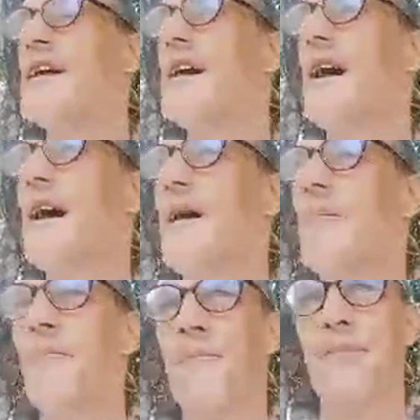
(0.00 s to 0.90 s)

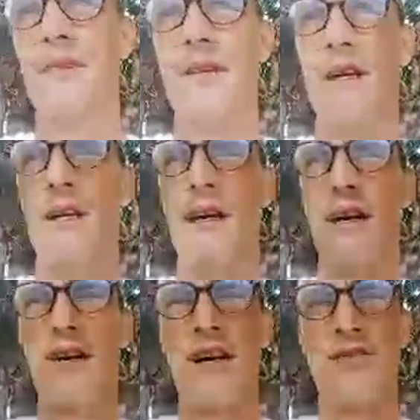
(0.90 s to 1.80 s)

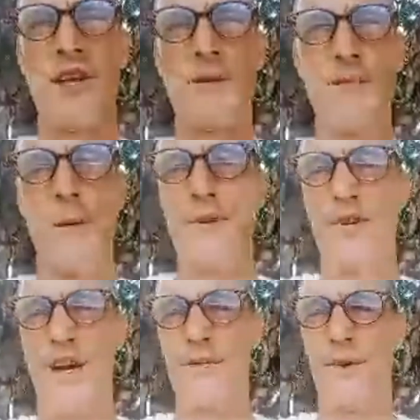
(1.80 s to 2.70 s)
I'd rather be up in
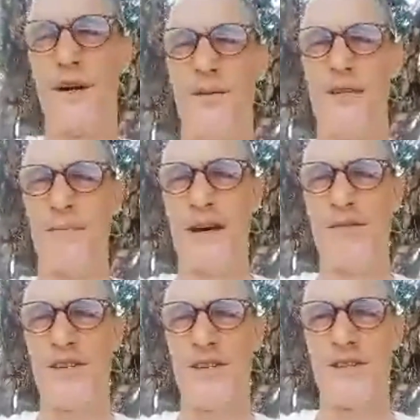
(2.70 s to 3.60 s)
Chiang Mai with the
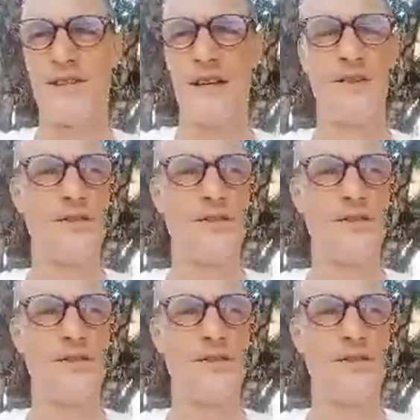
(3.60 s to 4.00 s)
mountains and stuff.